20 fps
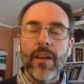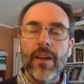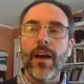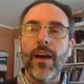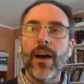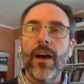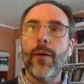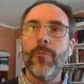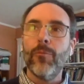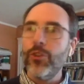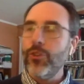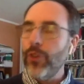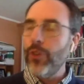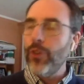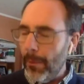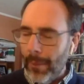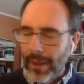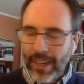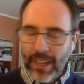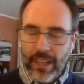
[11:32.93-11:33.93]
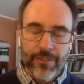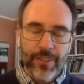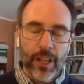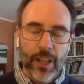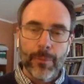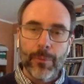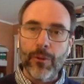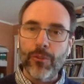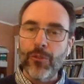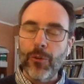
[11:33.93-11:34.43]
We're trying to make it
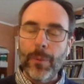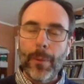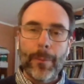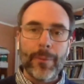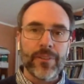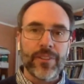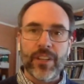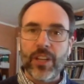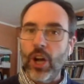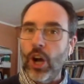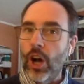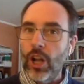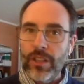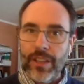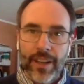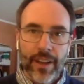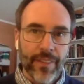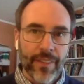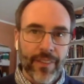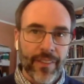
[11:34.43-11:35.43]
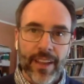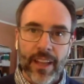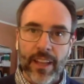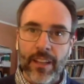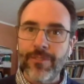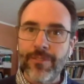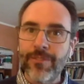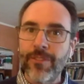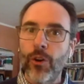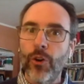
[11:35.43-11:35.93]
available for people to call in on the
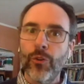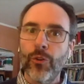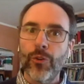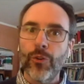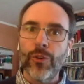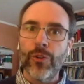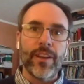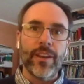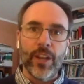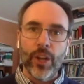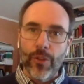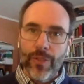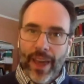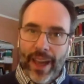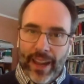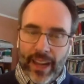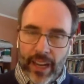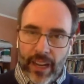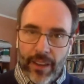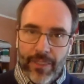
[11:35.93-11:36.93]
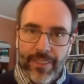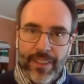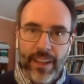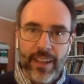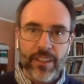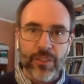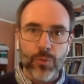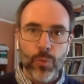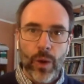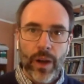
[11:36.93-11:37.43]
telephone and that kind of
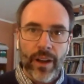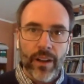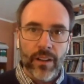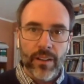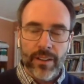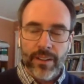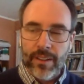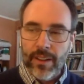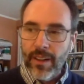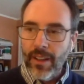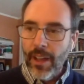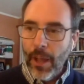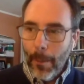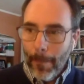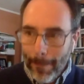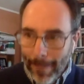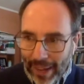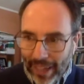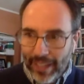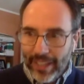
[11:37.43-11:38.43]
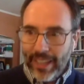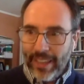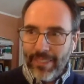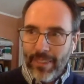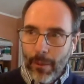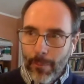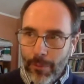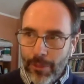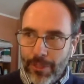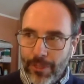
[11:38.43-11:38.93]
thing as well, and mailing
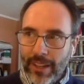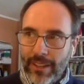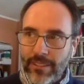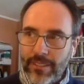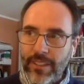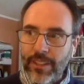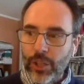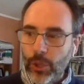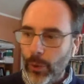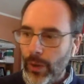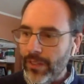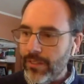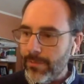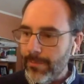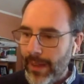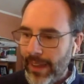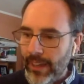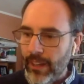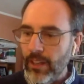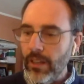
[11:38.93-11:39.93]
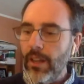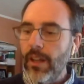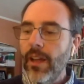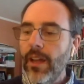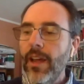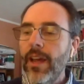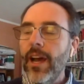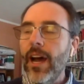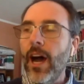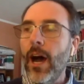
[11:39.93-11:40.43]
them things in U.S. mail.
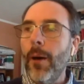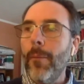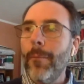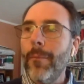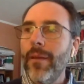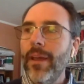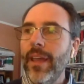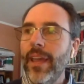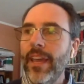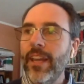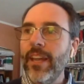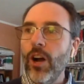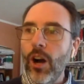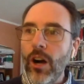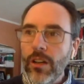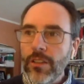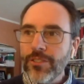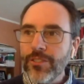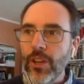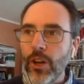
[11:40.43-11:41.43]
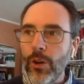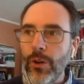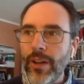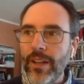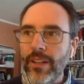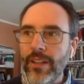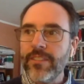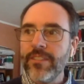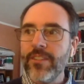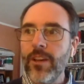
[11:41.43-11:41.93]
It also,
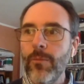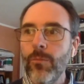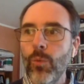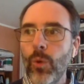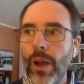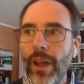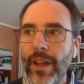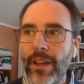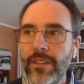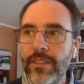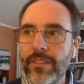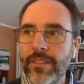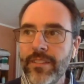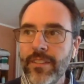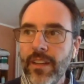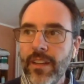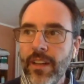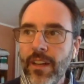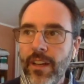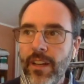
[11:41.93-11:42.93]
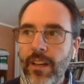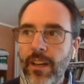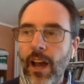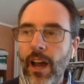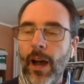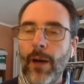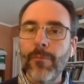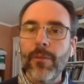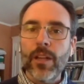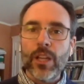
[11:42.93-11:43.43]
in some ways,
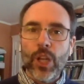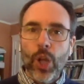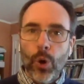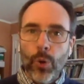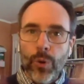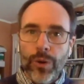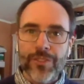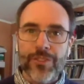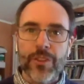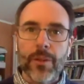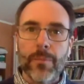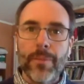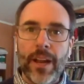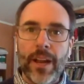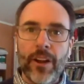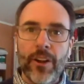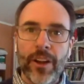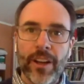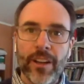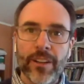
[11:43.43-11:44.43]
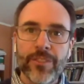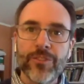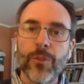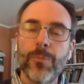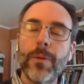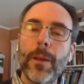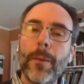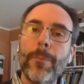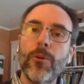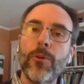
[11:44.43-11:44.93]
lowers the barrier. So
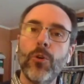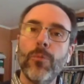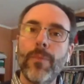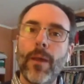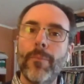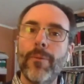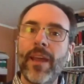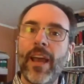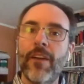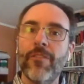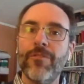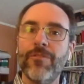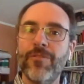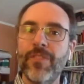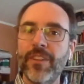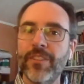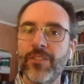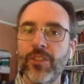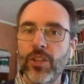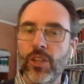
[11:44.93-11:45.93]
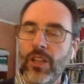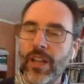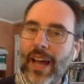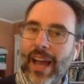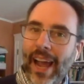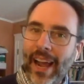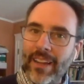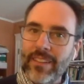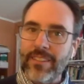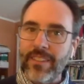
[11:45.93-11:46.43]
people who maybe have physical
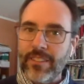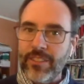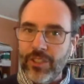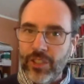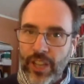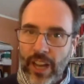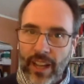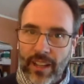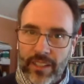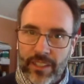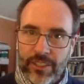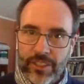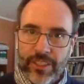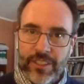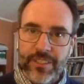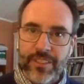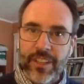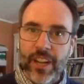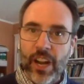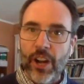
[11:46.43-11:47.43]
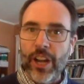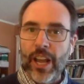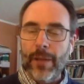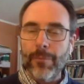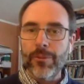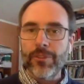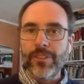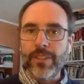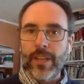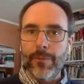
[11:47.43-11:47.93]
access challenges and aren't
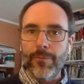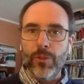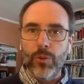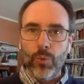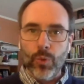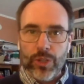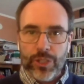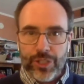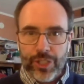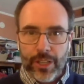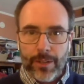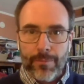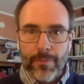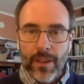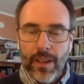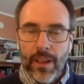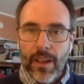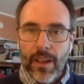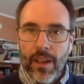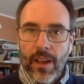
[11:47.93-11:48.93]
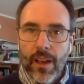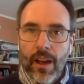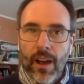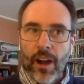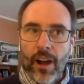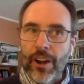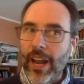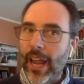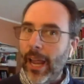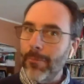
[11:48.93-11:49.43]
able to come to worship
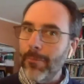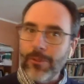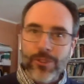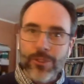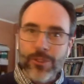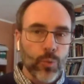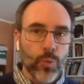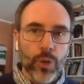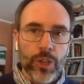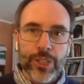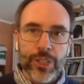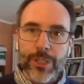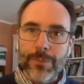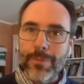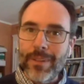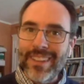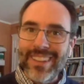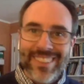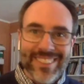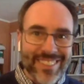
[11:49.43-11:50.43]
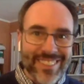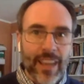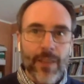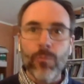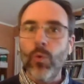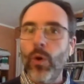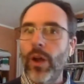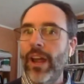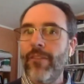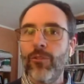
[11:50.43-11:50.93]
are able to worship in the same
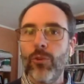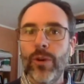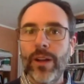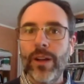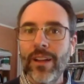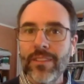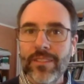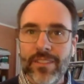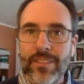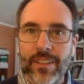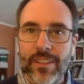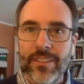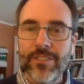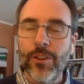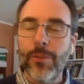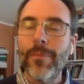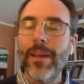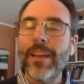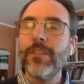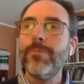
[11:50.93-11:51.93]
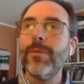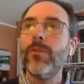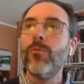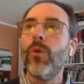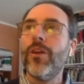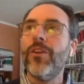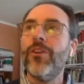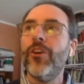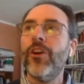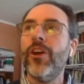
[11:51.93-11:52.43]
way everyone else is. So it makes me
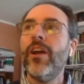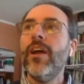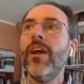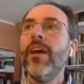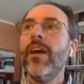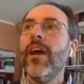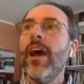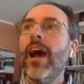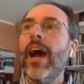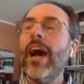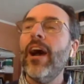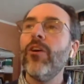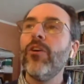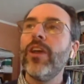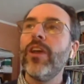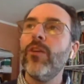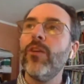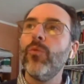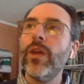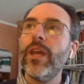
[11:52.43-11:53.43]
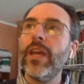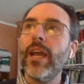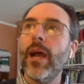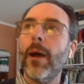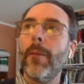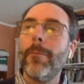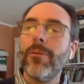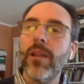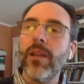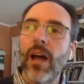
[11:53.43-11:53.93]
wonder, how can we
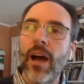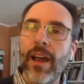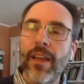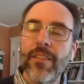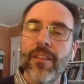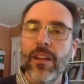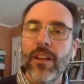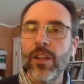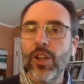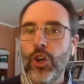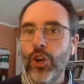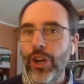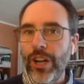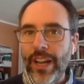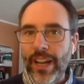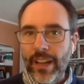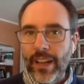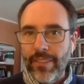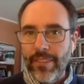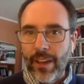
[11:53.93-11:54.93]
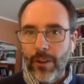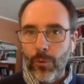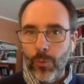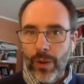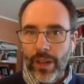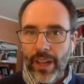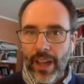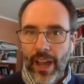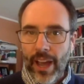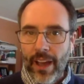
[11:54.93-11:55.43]
apply the learning that
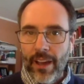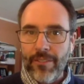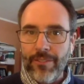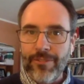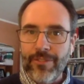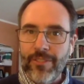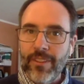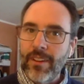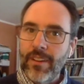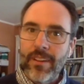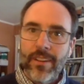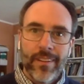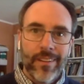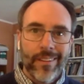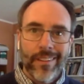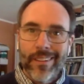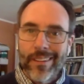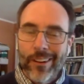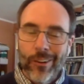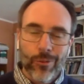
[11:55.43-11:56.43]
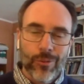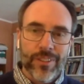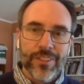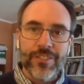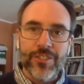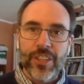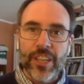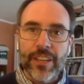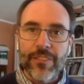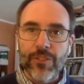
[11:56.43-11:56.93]
we have,
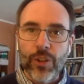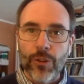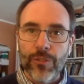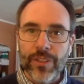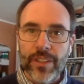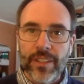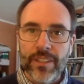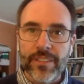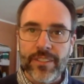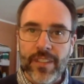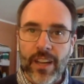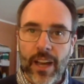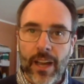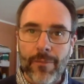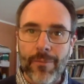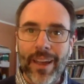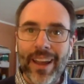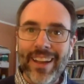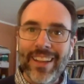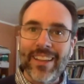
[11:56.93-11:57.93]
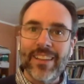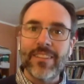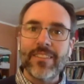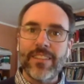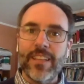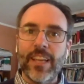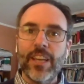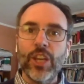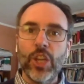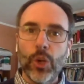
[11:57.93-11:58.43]
received over this time and
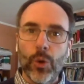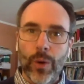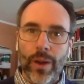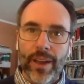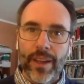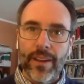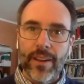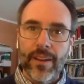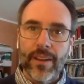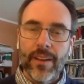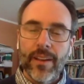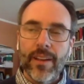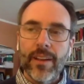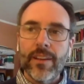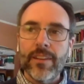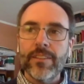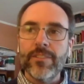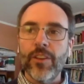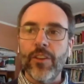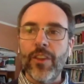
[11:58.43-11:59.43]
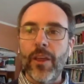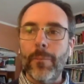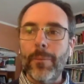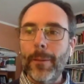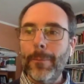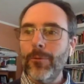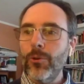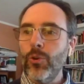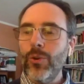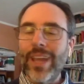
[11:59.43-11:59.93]
continue it, so that
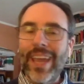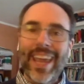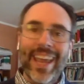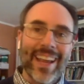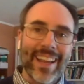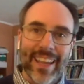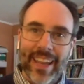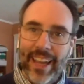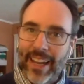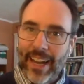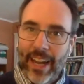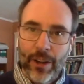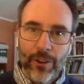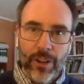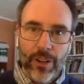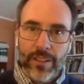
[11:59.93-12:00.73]
people who can't get out